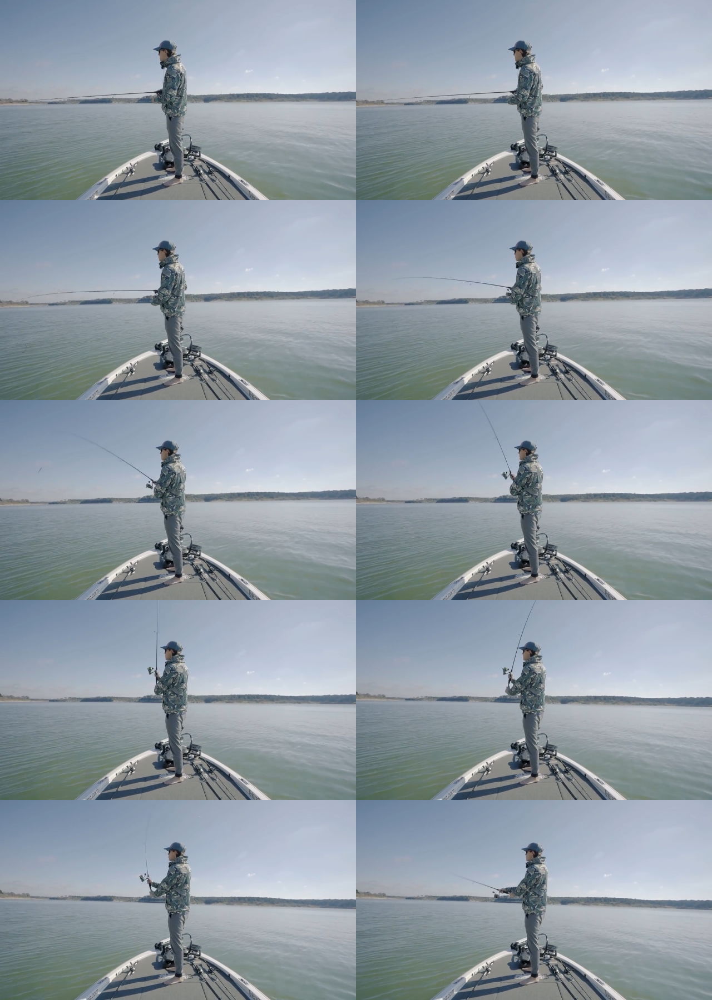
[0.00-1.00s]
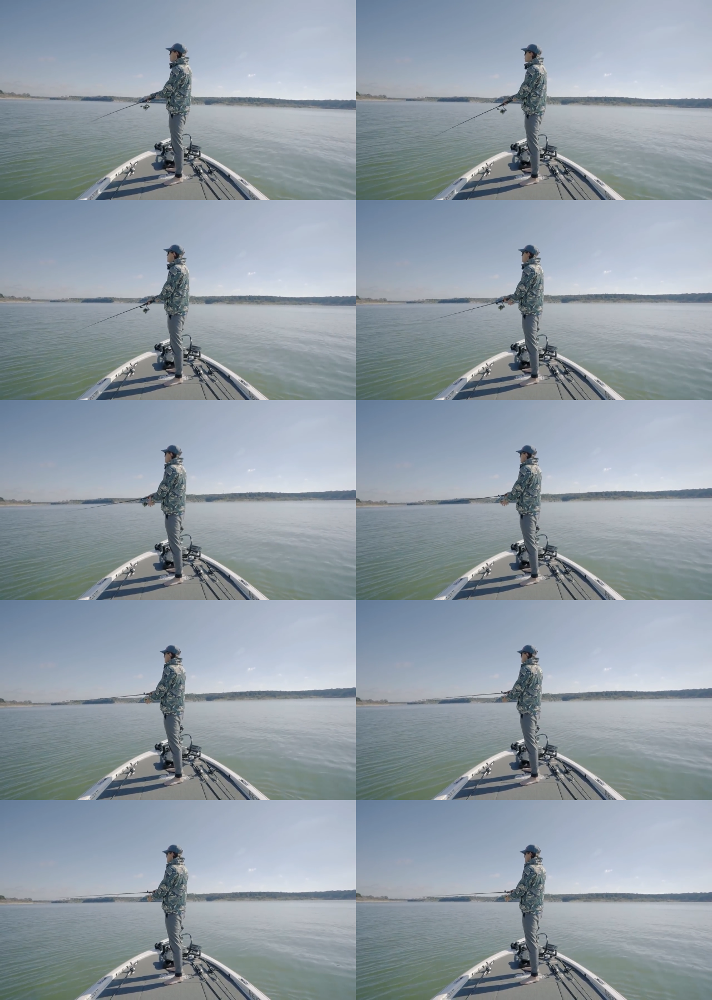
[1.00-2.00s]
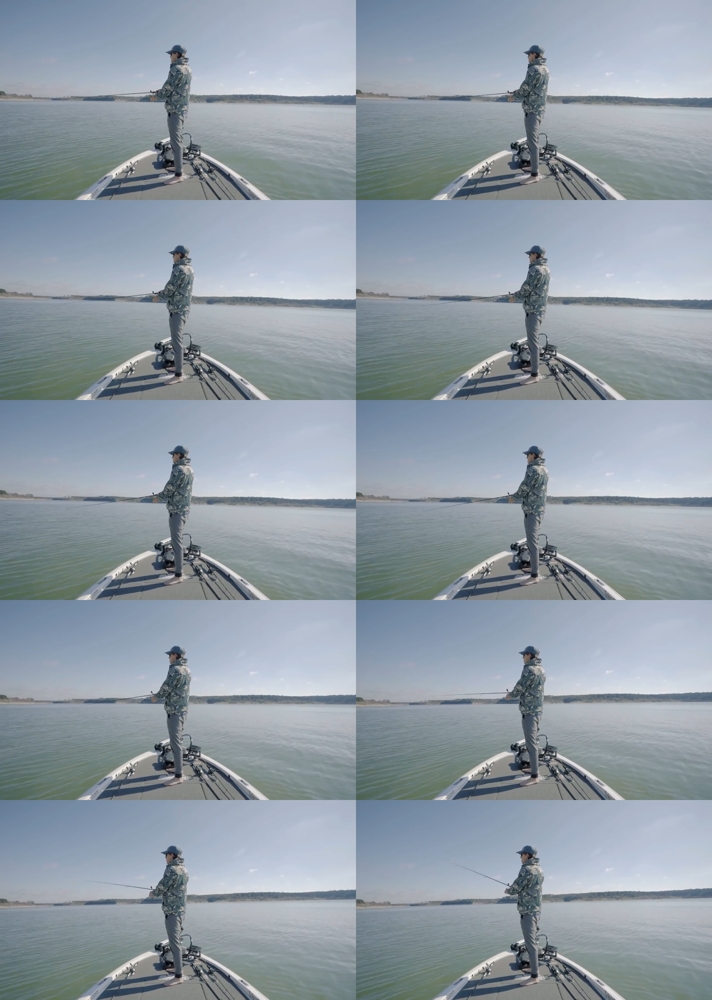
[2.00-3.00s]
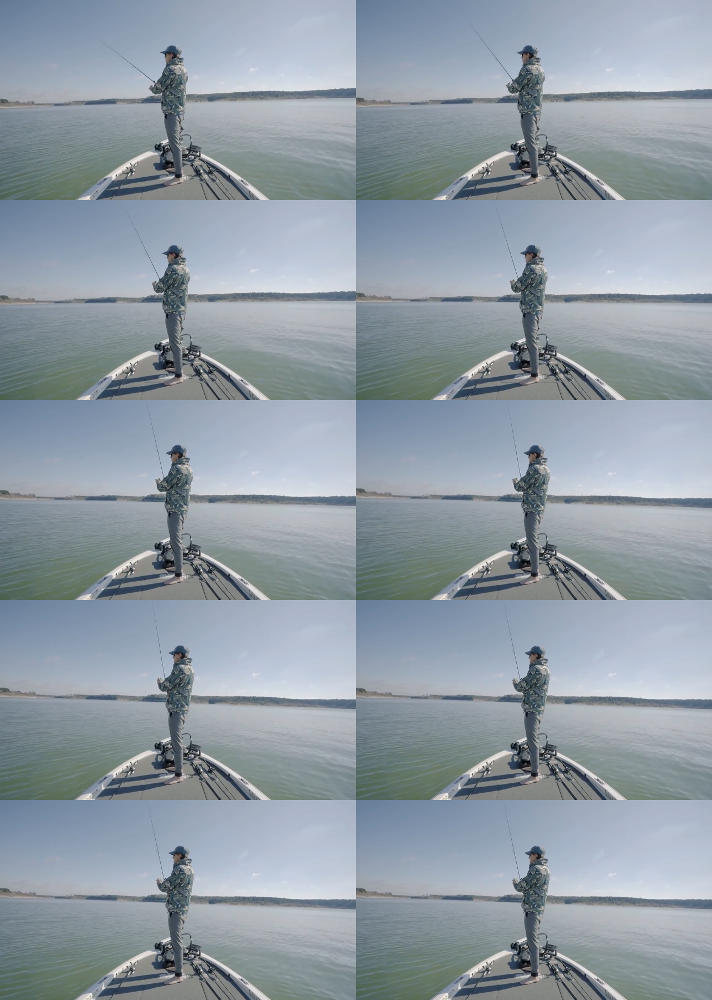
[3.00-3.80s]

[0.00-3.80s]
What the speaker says: No face is visible, so there are no lips to read.